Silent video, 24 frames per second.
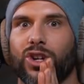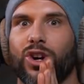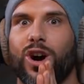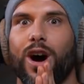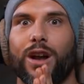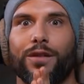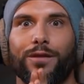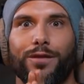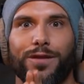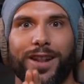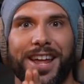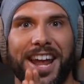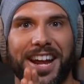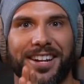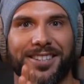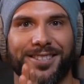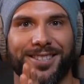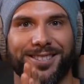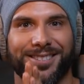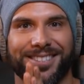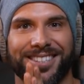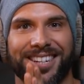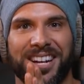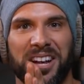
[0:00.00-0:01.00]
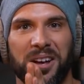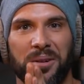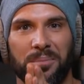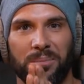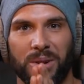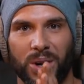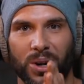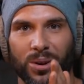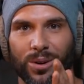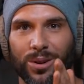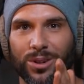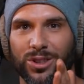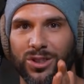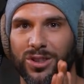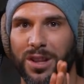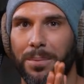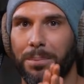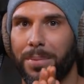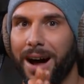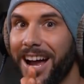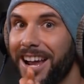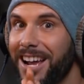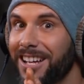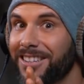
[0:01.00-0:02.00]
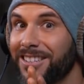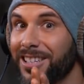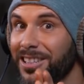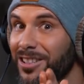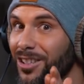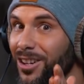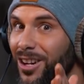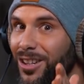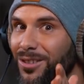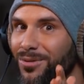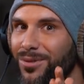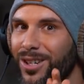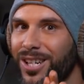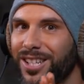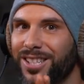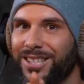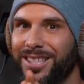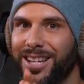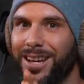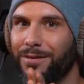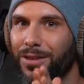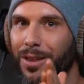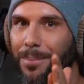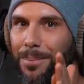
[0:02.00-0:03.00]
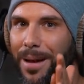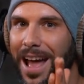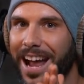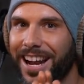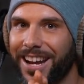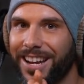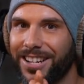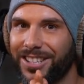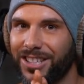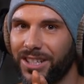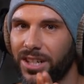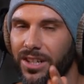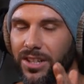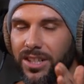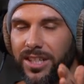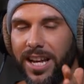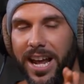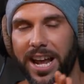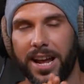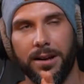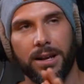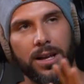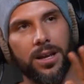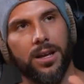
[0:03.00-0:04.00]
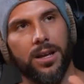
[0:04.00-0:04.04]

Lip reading: a conflict because the buyer did not receive the package, and you say,